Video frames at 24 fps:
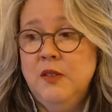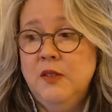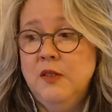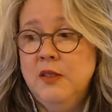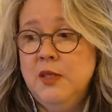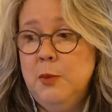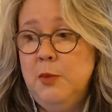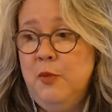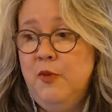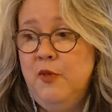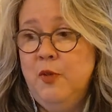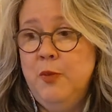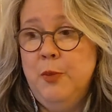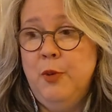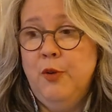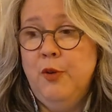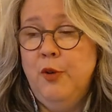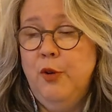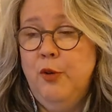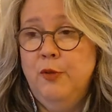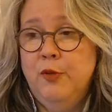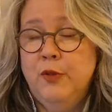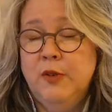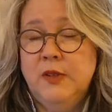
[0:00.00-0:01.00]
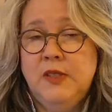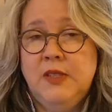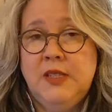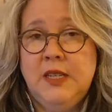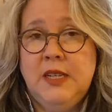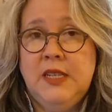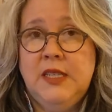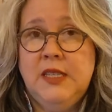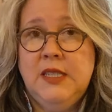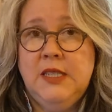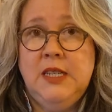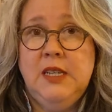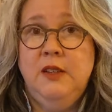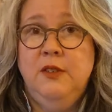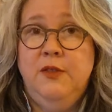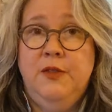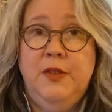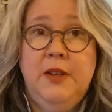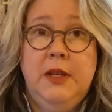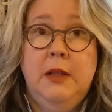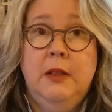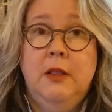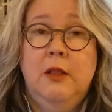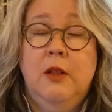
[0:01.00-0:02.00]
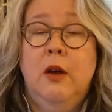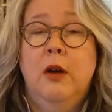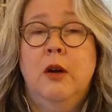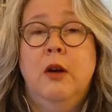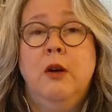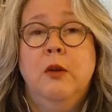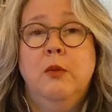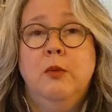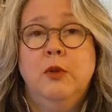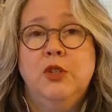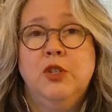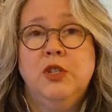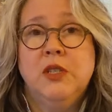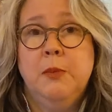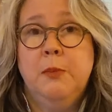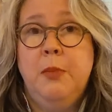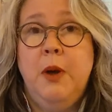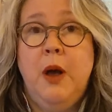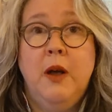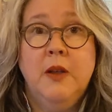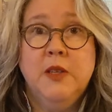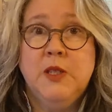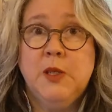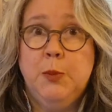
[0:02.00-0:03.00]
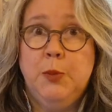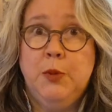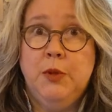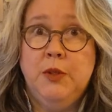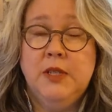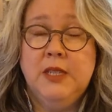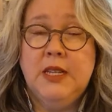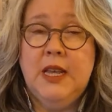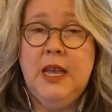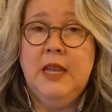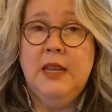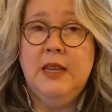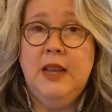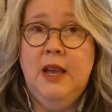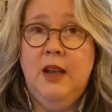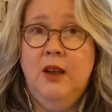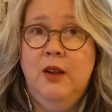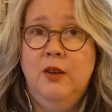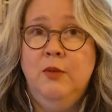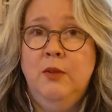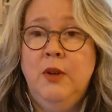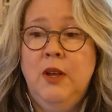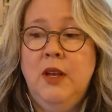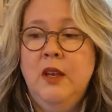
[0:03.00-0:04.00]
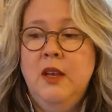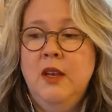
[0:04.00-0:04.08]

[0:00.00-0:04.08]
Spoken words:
and some of them are over 16 feet long, which is impossible to get now.